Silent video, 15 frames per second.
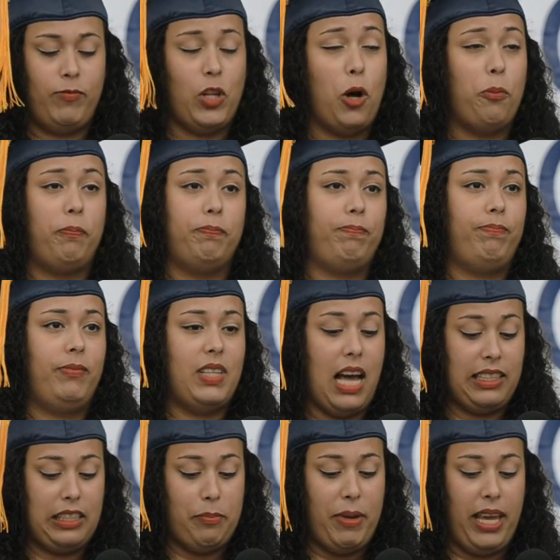Nope,
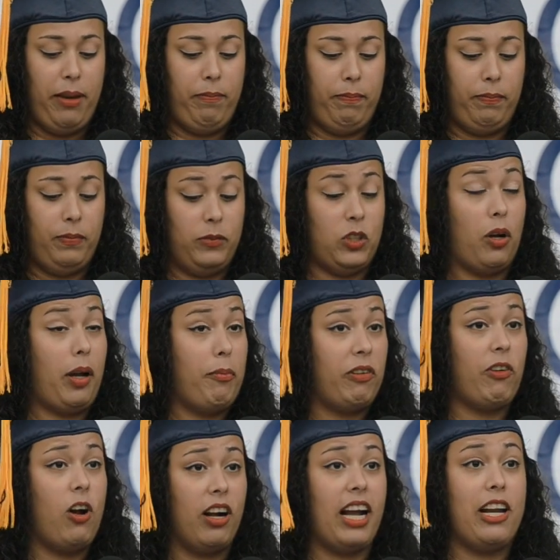not to me. Don't get
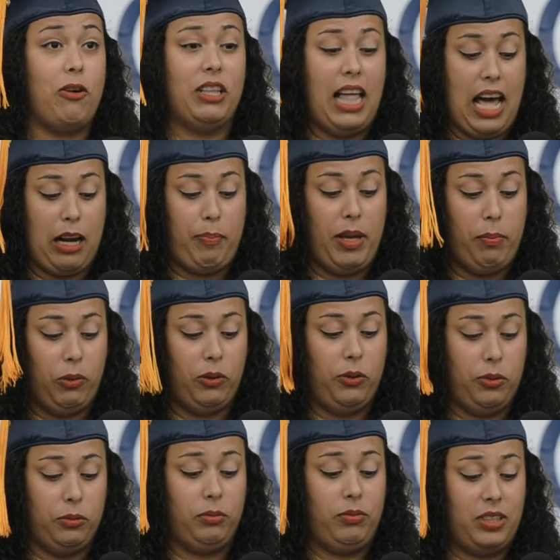me wrong, I know a lot of people
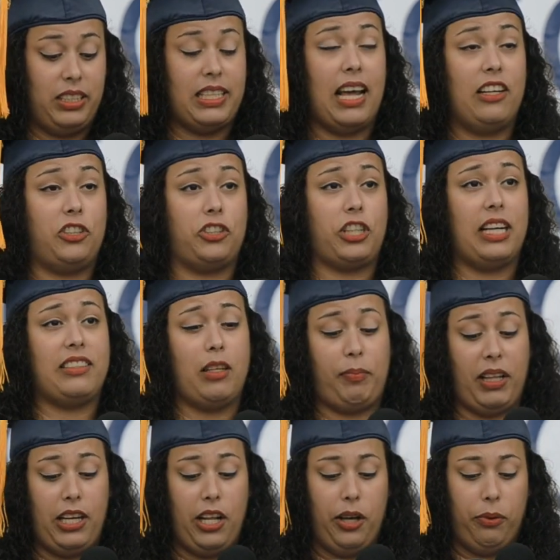who decided to try
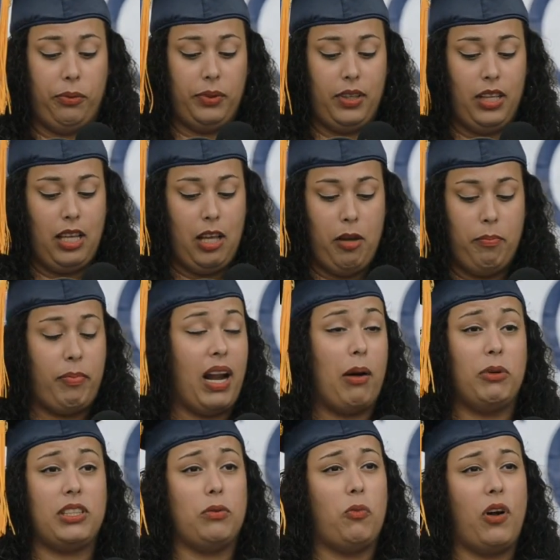something new, but
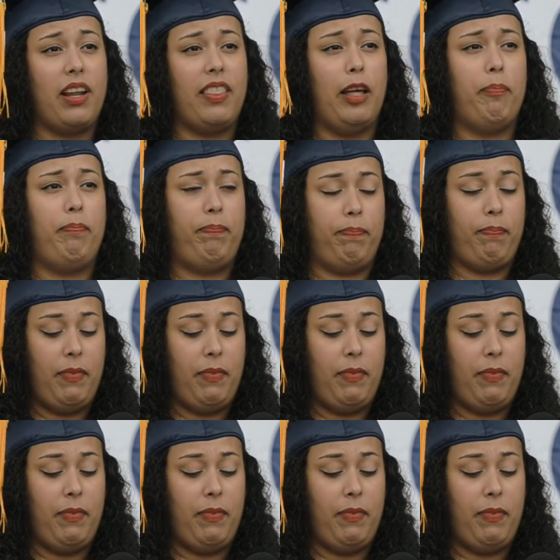I wasn't one of them.